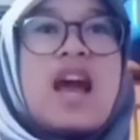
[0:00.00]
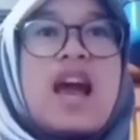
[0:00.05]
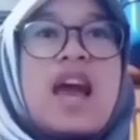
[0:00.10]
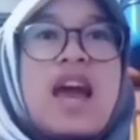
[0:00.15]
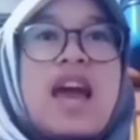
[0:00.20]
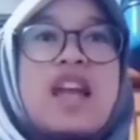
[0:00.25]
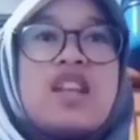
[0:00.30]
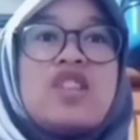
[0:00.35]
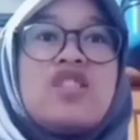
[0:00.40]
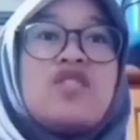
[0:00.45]

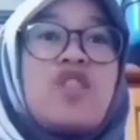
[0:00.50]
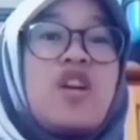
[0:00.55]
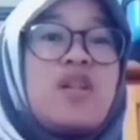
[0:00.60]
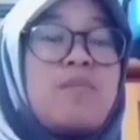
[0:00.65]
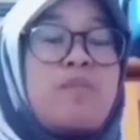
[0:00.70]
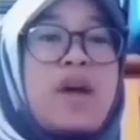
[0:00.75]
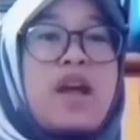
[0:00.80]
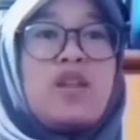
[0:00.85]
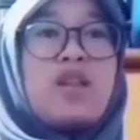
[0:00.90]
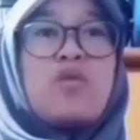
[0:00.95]
It's not
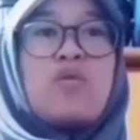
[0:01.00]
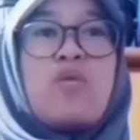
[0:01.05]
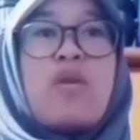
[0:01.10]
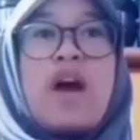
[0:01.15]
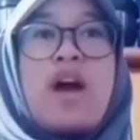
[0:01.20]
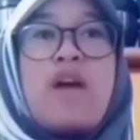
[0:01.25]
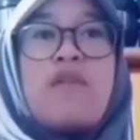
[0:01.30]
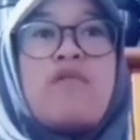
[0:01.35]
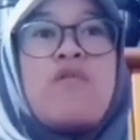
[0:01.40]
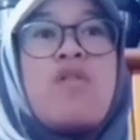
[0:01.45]
bad to
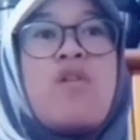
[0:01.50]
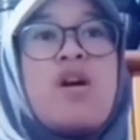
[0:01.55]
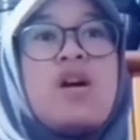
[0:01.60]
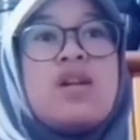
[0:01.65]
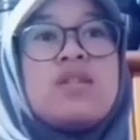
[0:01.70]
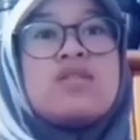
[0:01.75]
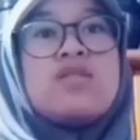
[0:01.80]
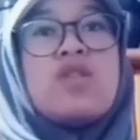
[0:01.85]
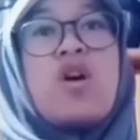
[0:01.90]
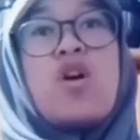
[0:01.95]
have
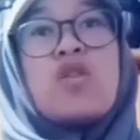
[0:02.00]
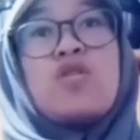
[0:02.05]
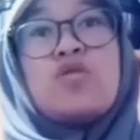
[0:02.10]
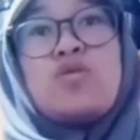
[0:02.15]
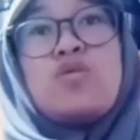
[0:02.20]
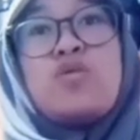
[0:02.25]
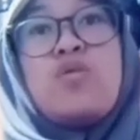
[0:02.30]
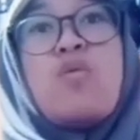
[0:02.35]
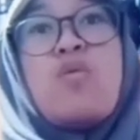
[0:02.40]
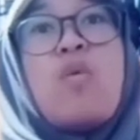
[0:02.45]
goals or
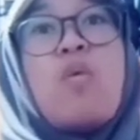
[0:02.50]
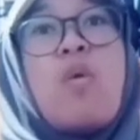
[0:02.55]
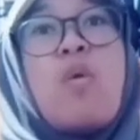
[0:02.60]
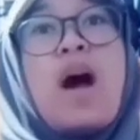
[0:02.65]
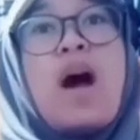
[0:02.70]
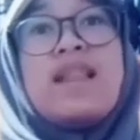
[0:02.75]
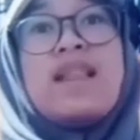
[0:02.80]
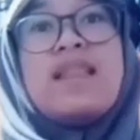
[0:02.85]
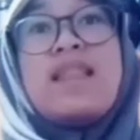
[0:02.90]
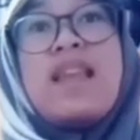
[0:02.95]
to
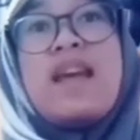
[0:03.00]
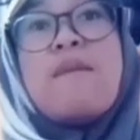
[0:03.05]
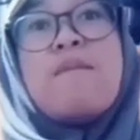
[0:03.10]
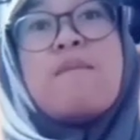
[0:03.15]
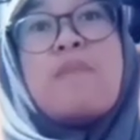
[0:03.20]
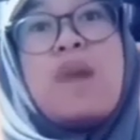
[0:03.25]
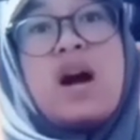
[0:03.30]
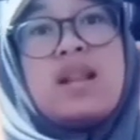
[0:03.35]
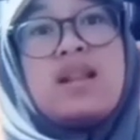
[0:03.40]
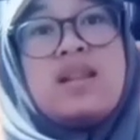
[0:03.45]
what thing,
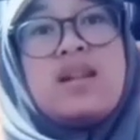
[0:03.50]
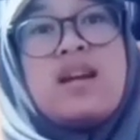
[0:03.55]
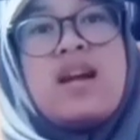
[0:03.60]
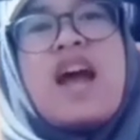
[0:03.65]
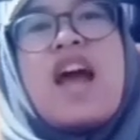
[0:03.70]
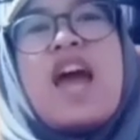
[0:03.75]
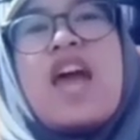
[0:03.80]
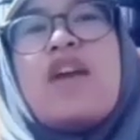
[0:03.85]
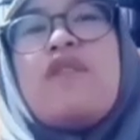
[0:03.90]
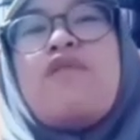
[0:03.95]
but
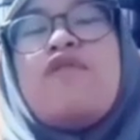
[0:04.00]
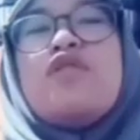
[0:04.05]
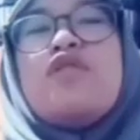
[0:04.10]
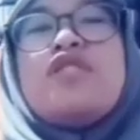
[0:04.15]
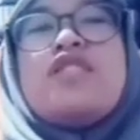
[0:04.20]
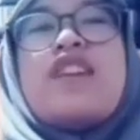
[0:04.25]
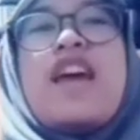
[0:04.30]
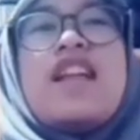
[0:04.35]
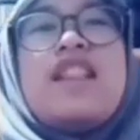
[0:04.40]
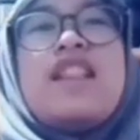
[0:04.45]
if you
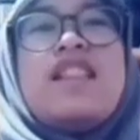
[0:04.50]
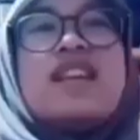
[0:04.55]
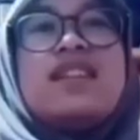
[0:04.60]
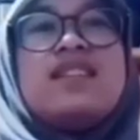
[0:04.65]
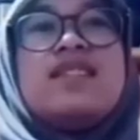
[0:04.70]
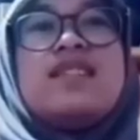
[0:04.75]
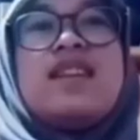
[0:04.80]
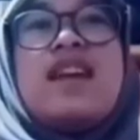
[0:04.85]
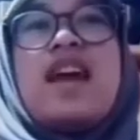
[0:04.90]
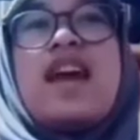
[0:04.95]
say this,
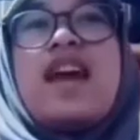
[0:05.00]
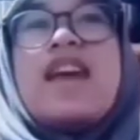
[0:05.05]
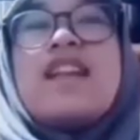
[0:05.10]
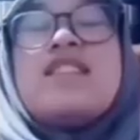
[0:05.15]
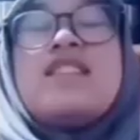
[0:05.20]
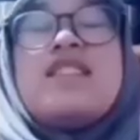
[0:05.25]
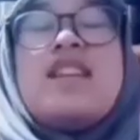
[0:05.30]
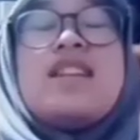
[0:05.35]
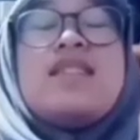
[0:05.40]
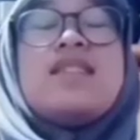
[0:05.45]
is
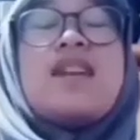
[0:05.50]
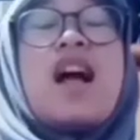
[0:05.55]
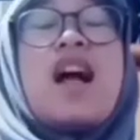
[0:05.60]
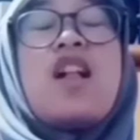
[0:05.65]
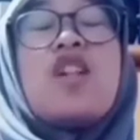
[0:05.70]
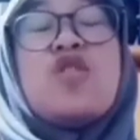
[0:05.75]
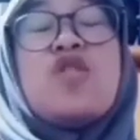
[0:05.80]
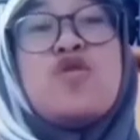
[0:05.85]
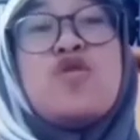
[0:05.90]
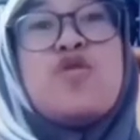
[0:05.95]
this all
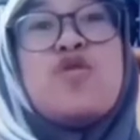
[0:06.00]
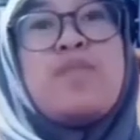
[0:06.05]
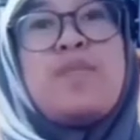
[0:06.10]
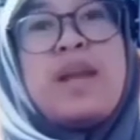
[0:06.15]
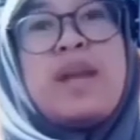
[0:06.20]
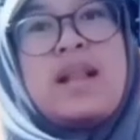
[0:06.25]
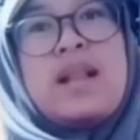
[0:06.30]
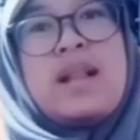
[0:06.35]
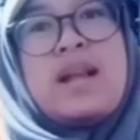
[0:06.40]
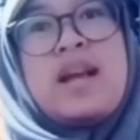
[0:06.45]
you
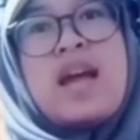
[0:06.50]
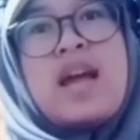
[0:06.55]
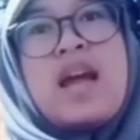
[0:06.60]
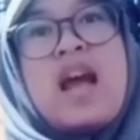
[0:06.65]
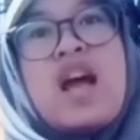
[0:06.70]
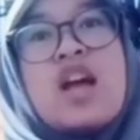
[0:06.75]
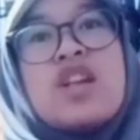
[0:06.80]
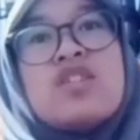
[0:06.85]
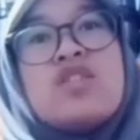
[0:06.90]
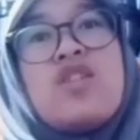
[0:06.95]
mean?
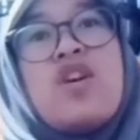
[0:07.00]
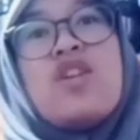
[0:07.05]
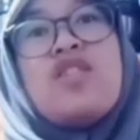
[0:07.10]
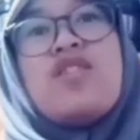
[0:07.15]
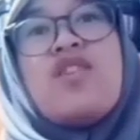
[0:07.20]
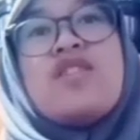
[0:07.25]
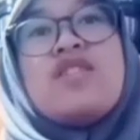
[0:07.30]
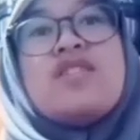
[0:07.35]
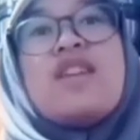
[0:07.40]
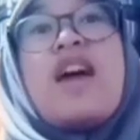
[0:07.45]
So
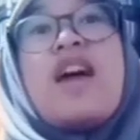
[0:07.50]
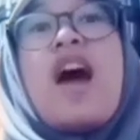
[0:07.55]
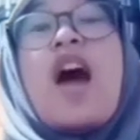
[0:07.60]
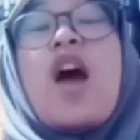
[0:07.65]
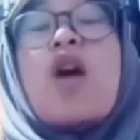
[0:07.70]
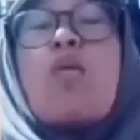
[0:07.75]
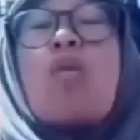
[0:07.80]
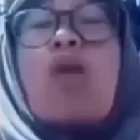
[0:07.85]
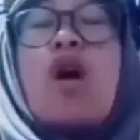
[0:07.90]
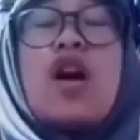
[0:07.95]
don't say I
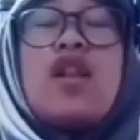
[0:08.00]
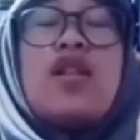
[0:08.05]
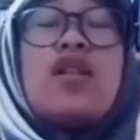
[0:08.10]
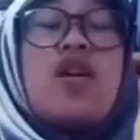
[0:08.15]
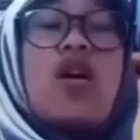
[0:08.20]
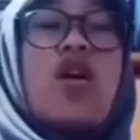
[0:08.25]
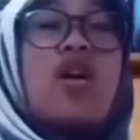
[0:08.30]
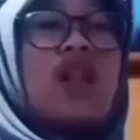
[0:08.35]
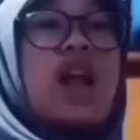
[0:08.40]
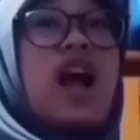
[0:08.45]
want
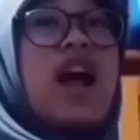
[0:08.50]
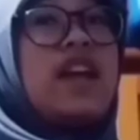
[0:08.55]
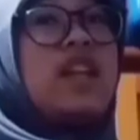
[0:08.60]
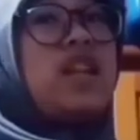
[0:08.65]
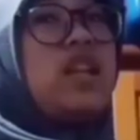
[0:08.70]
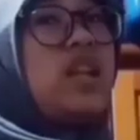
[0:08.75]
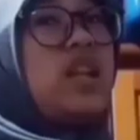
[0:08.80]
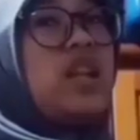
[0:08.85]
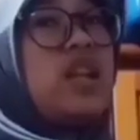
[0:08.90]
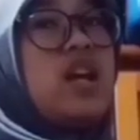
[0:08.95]
or I
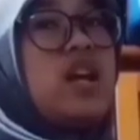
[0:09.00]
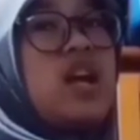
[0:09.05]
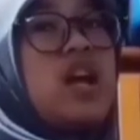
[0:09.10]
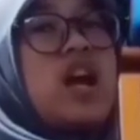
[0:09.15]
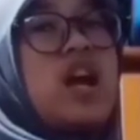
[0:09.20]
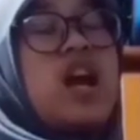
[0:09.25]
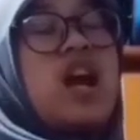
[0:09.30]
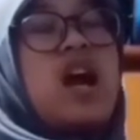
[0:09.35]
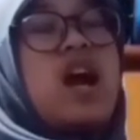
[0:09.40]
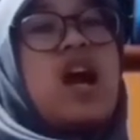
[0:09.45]
need.
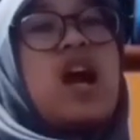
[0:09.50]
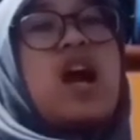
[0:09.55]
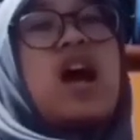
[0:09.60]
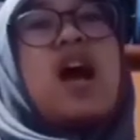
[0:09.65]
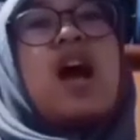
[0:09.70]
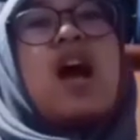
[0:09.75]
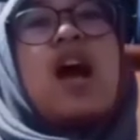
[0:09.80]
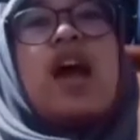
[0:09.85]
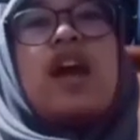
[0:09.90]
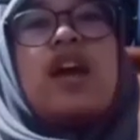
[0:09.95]

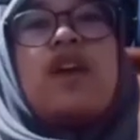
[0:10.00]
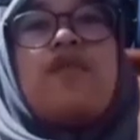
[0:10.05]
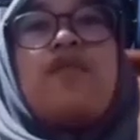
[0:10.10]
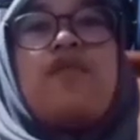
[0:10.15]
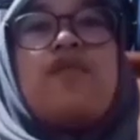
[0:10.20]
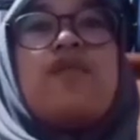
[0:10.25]
If